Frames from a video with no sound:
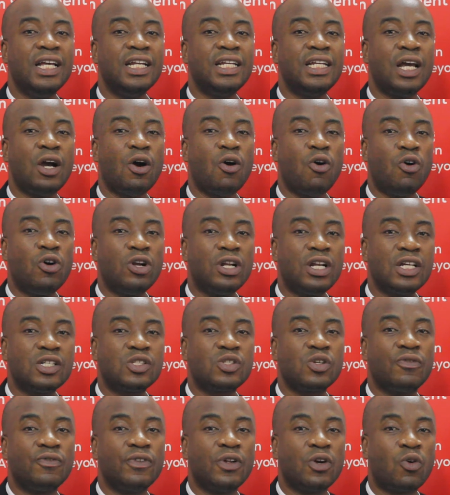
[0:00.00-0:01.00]
the
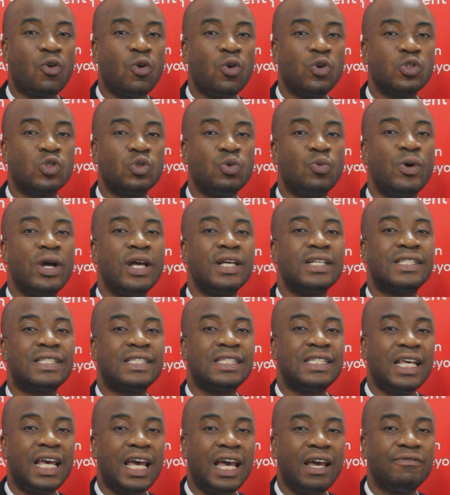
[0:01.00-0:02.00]
orders of the court were
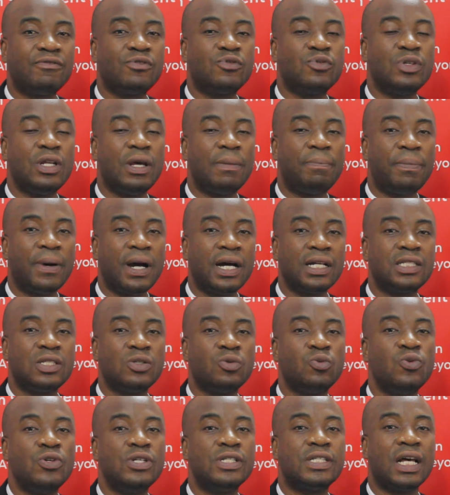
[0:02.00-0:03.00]
served to the
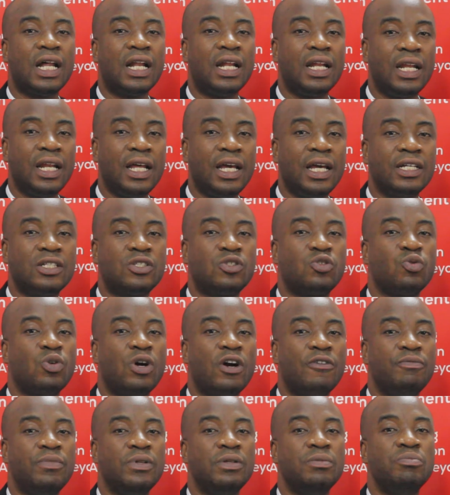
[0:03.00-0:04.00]
party who is alleged to
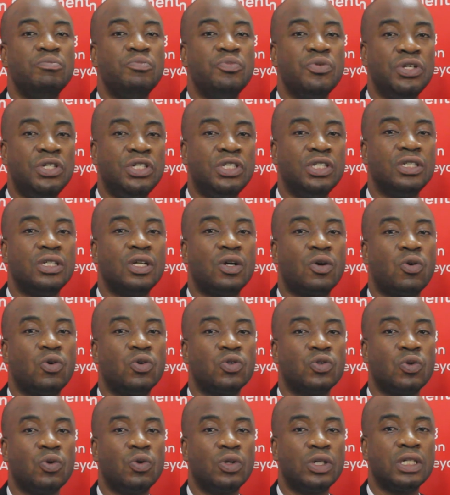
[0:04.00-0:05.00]
have been breaching the
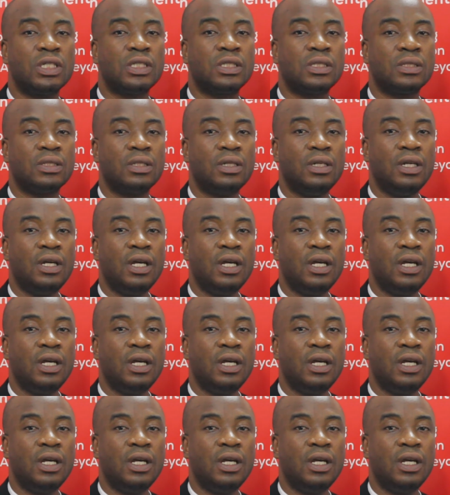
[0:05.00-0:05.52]
court orders.